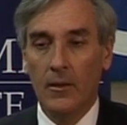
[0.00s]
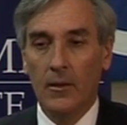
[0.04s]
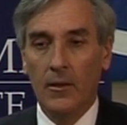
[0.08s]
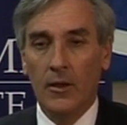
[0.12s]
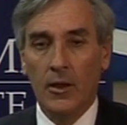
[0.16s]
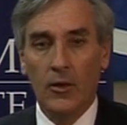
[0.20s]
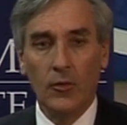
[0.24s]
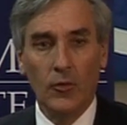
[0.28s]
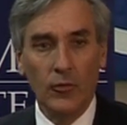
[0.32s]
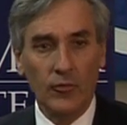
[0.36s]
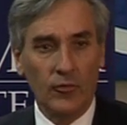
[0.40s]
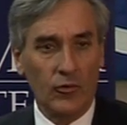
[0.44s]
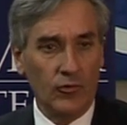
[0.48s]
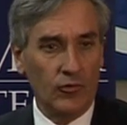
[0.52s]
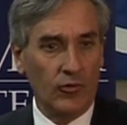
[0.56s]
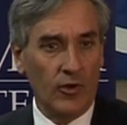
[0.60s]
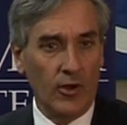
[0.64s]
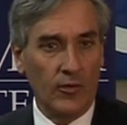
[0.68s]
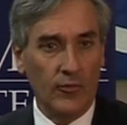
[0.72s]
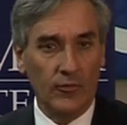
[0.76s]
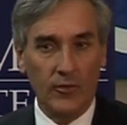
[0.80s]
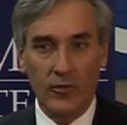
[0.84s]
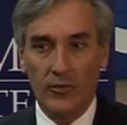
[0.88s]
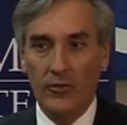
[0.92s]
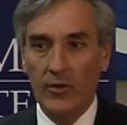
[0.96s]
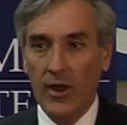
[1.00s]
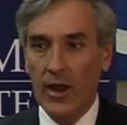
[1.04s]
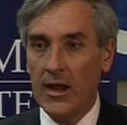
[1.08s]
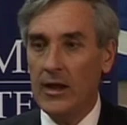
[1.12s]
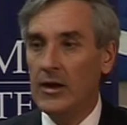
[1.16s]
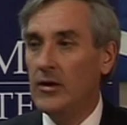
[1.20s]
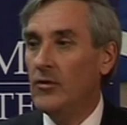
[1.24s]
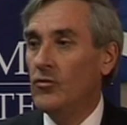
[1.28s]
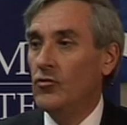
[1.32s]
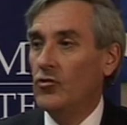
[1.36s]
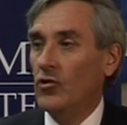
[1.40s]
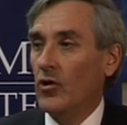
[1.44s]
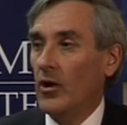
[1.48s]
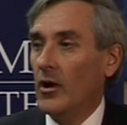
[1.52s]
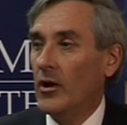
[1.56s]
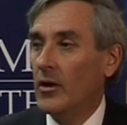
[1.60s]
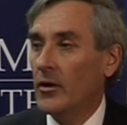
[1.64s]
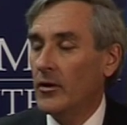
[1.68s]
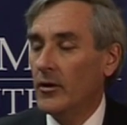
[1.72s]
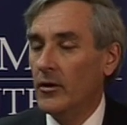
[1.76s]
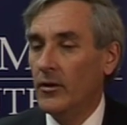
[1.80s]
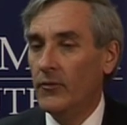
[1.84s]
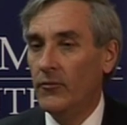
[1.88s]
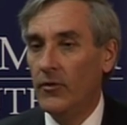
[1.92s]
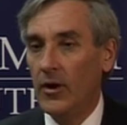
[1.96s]
It also shows the danger
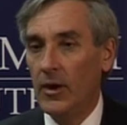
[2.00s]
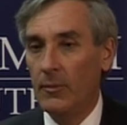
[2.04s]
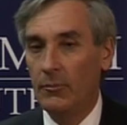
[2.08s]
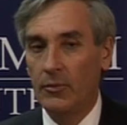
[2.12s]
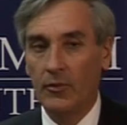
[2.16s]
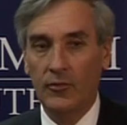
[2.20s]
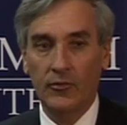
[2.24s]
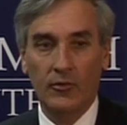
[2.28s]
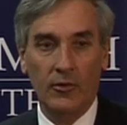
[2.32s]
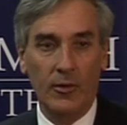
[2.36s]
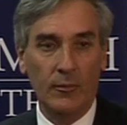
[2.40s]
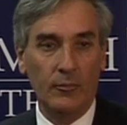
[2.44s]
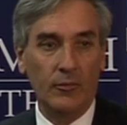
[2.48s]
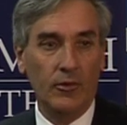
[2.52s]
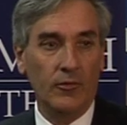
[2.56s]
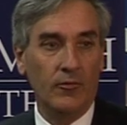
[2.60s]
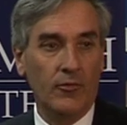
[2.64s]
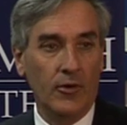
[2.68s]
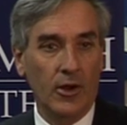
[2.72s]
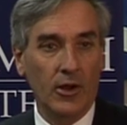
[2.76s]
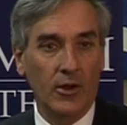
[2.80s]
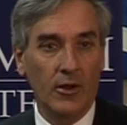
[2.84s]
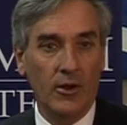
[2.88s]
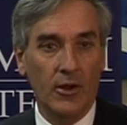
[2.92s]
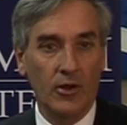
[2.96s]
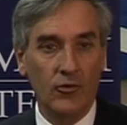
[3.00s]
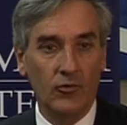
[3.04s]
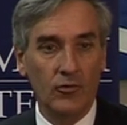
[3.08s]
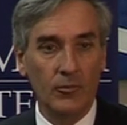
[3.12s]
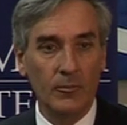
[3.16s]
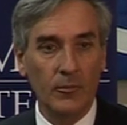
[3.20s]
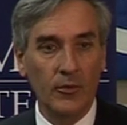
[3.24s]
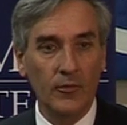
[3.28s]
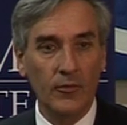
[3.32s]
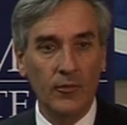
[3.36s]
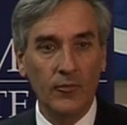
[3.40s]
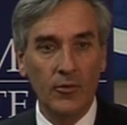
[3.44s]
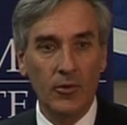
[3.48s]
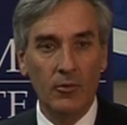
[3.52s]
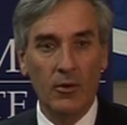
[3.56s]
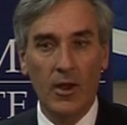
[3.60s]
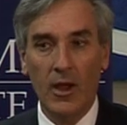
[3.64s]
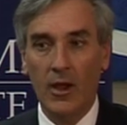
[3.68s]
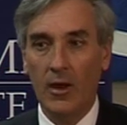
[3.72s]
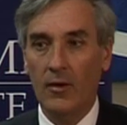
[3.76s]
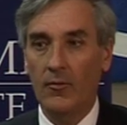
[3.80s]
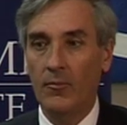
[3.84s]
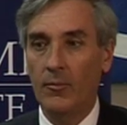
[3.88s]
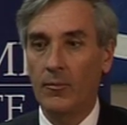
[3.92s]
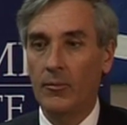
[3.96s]
of very prescriptive regulation, because if you
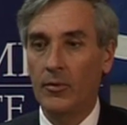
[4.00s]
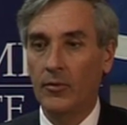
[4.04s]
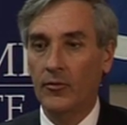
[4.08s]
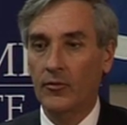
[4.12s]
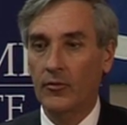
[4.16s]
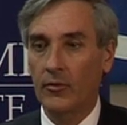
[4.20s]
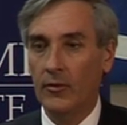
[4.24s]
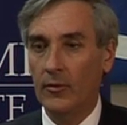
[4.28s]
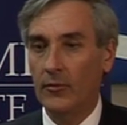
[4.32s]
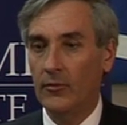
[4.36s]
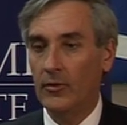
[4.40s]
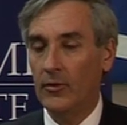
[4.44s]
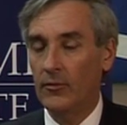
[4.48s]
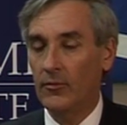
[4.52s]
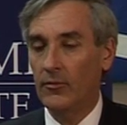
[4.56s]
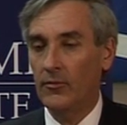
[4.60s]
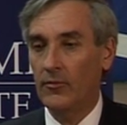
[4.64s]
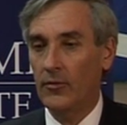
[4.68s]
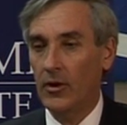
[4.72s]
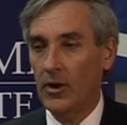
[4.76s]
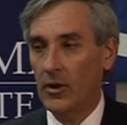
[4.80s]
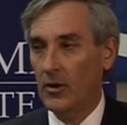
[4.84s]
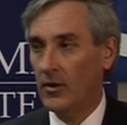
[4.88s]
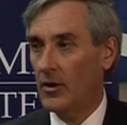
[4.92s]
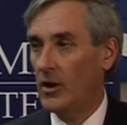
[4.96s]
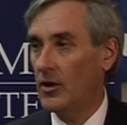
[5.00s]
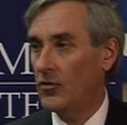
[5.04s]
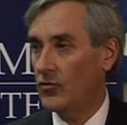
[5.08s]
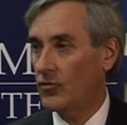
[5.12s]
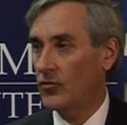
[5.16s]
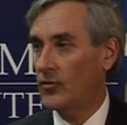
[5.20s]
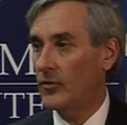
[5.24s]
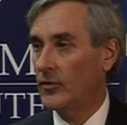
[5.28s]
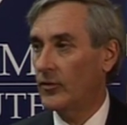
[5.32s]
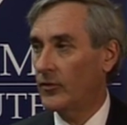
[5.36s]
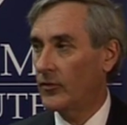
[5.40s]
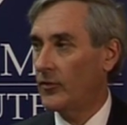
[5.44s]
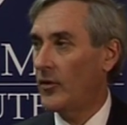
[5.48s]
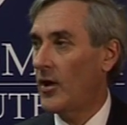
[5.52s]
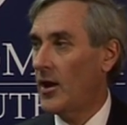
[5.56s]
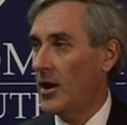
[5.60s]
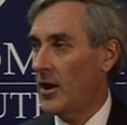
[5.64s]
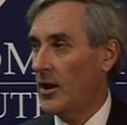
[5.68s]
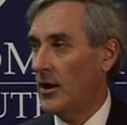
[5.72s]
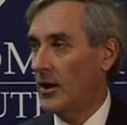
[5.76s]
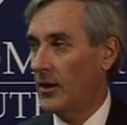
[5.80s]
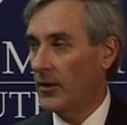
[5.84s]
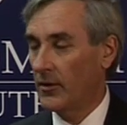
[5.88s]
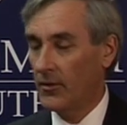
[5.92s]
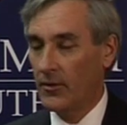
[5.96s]
have prescriptive regulation
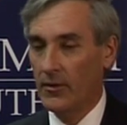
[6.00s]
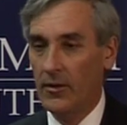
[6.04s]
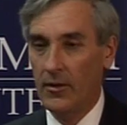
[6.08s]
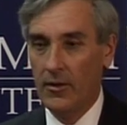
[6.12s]
saying